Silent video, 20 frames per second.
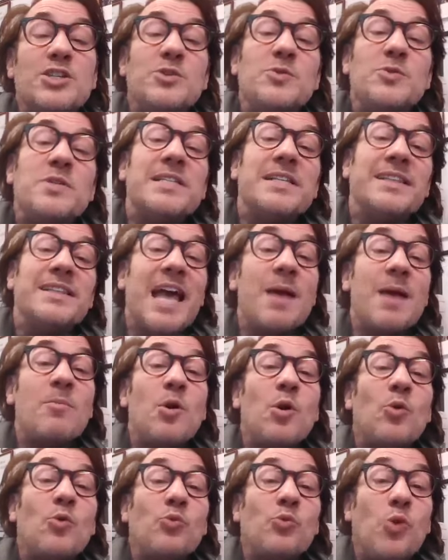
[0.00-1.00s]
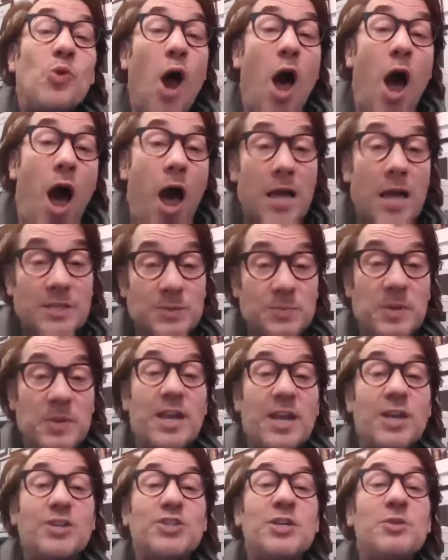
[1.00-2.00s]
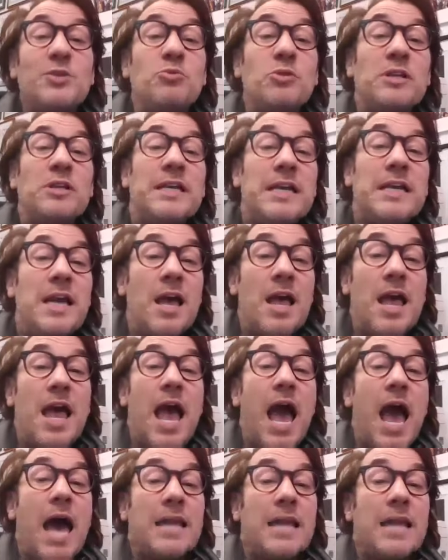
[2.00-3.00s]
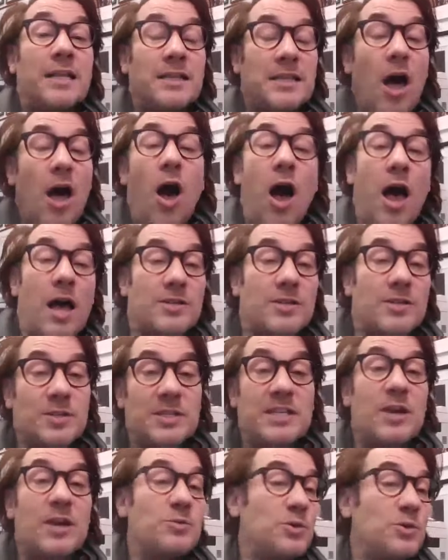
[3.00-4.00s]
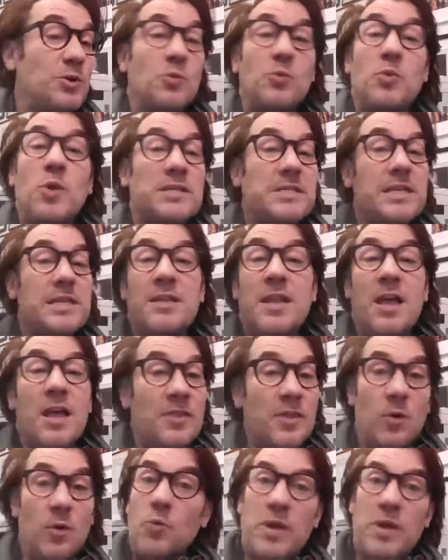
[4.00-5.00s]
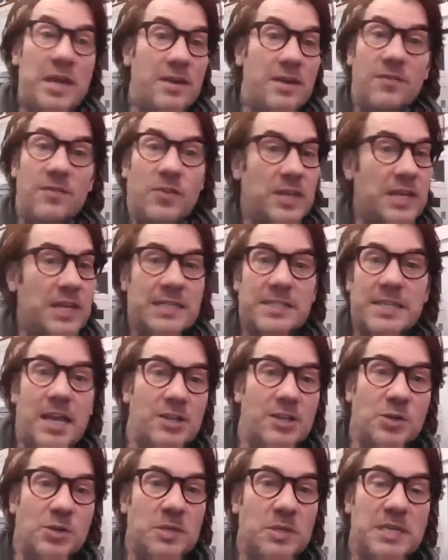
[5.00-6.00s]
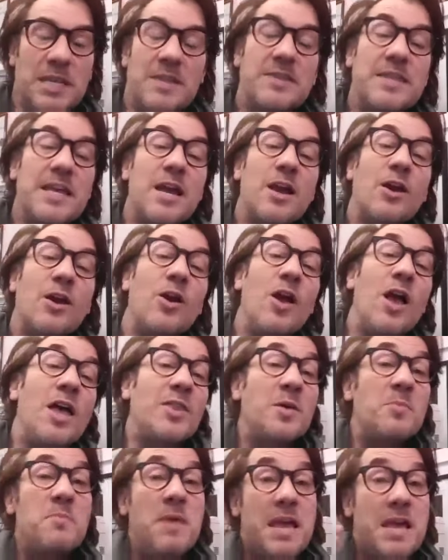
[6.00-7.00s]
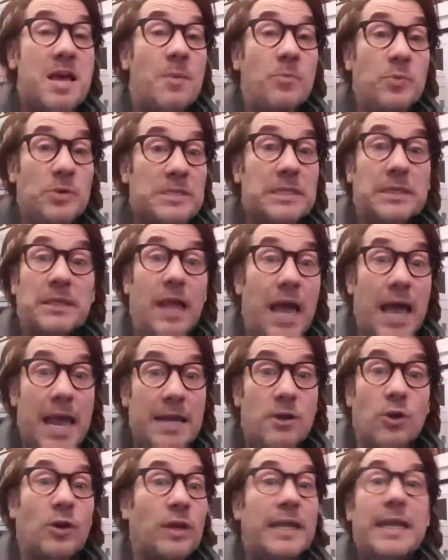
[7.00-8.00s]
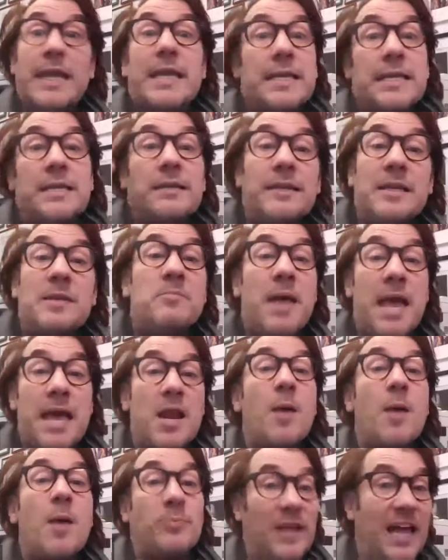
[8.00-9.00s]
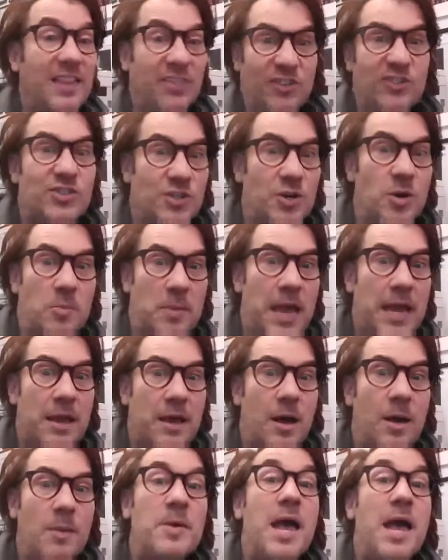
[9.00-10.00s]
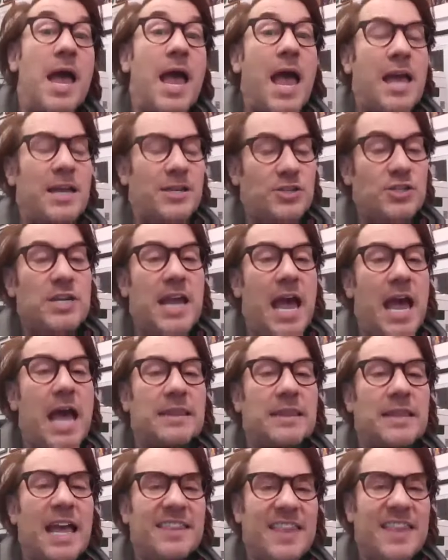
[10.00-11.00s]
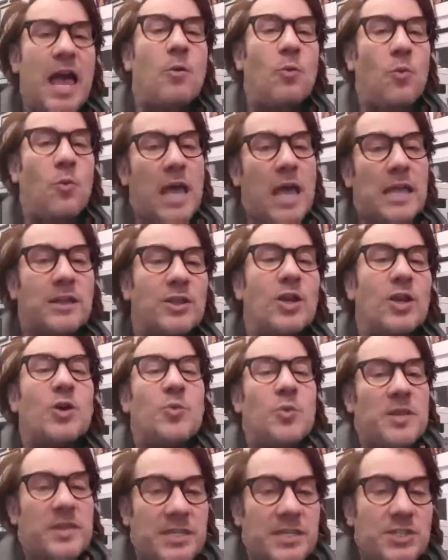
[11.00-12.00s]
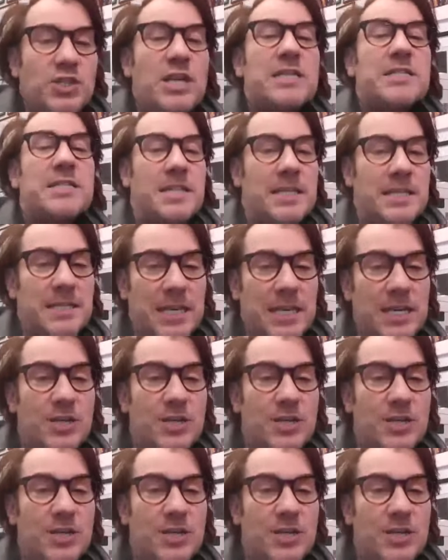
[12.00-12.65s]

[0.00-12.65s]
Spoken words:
She was glamorous because she really had a loss. And there wasn't the weave or the extension wasn't there. The makeup was light or kiddingly made up like there's no makeup. And she had like that wet look with the jeans and the